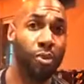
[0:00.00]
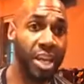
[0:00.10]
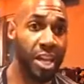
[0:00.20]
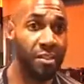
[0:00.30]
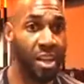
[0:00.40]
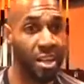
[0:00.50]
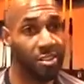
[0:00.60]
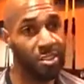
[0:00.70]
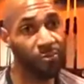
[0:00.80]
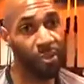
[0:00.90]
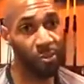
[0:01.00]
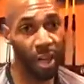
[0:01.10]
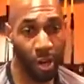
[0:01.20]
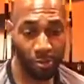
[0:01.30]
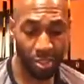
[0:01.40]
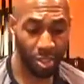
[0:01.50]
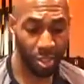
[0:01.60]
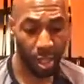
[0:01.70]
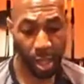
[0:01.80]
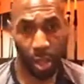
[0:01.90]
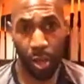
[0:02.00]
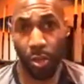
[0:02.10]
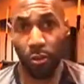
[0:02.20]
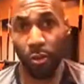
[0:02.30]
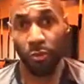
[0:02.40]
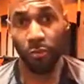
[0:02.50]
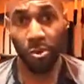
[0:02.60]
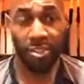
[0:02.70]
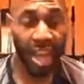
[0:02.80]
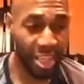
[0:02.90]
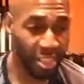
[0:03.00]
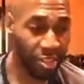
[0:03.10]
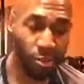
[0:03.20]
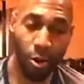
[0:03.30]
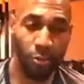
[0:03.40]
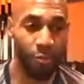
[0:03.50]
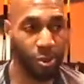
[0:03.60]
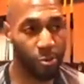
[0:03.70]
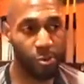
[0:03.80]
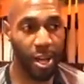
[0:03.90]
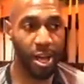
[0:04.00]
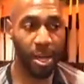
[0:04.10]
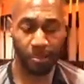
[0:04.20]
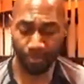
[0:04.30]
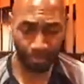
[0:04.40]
hopefully these few notes, few sessions, or a few